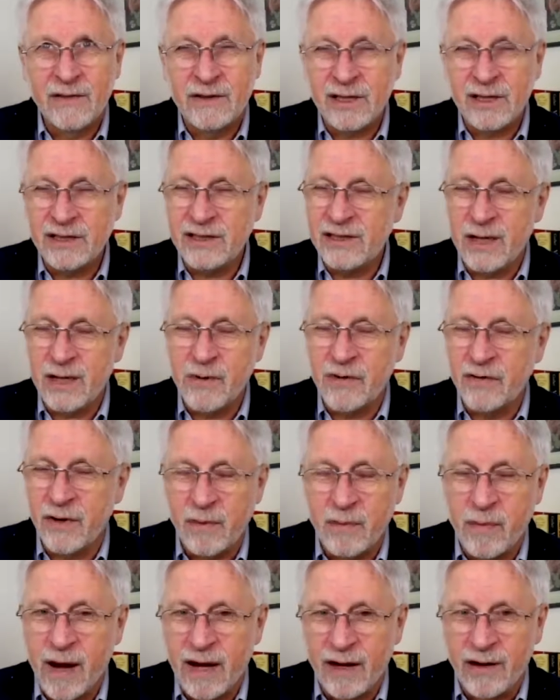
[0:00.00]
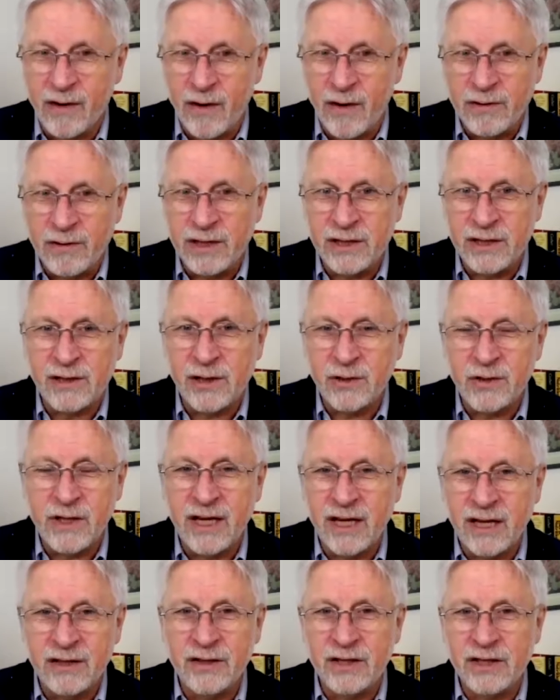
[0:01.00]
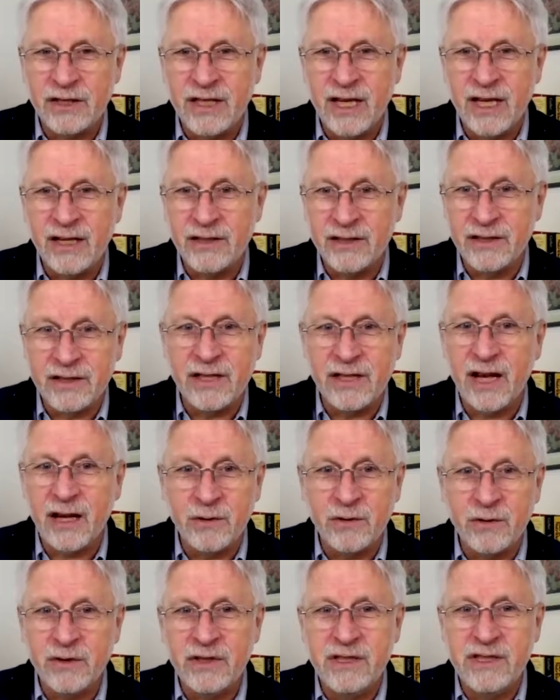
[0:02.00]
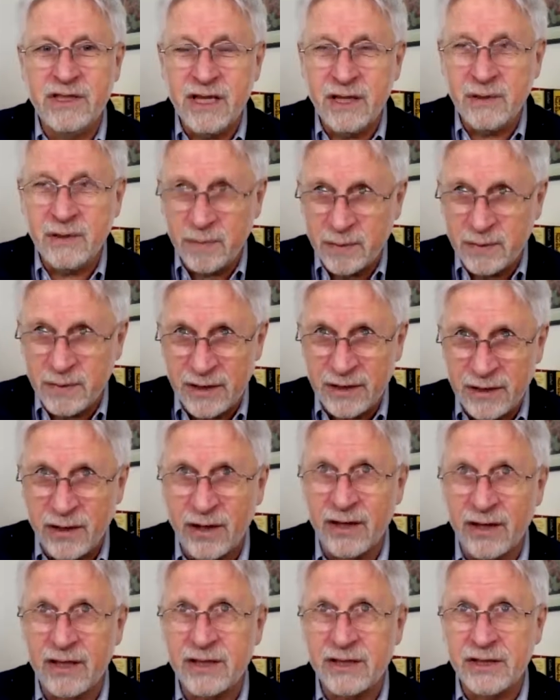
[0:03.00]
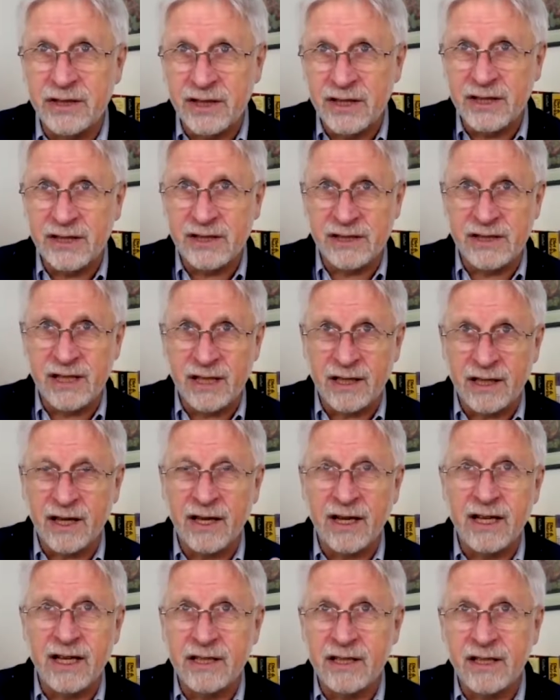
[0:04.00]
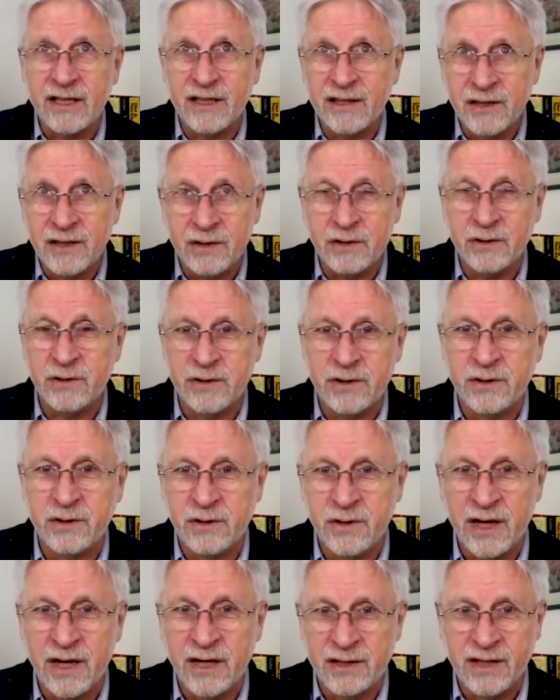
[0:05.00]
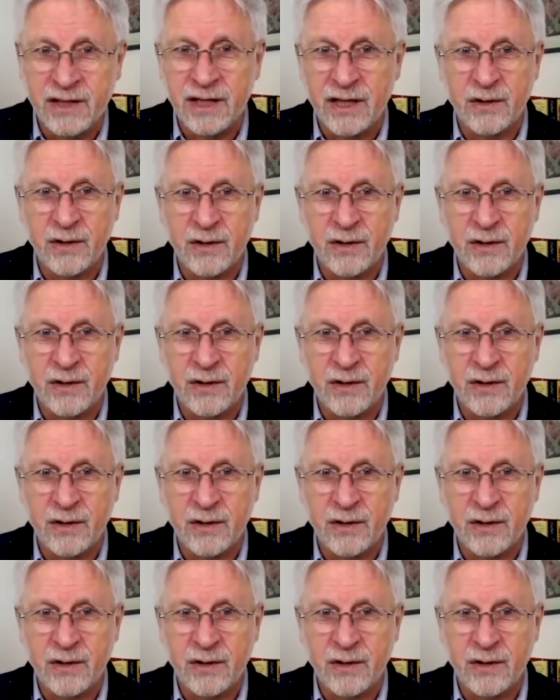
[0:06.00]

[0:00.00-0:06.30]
just some of your background, just so they understand just how deep the knowledge is that led you to actually